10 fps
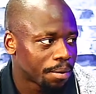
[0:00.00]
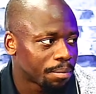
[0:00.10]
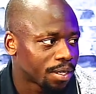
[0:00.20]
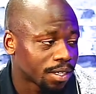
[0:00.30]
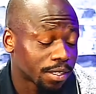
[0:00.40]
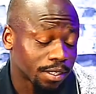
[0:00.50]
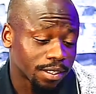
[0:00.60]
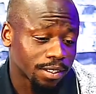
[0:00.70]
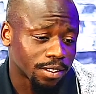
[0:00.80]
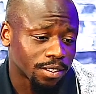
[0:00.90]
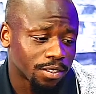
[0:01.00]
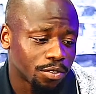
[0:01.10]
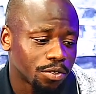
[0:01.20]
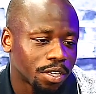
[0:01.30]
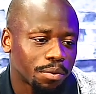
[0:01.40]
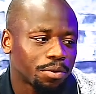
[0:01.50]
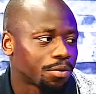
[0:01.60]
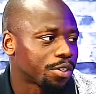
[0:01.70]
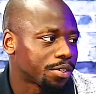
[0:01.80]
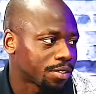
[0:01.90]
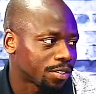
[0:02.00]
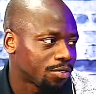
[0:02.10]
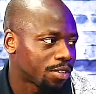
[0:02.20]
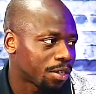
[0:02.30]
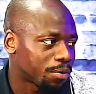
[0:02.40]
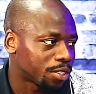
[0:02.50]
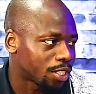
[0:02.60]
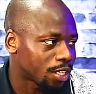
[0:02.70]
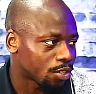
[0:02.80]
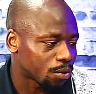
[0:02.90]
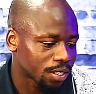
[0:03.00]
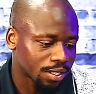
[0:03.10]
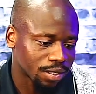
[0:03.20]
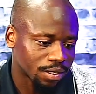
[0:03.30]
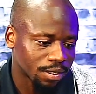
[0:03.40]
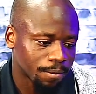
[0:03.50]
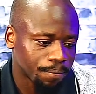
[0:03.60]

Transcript: because you come with realness. You come with genuineness.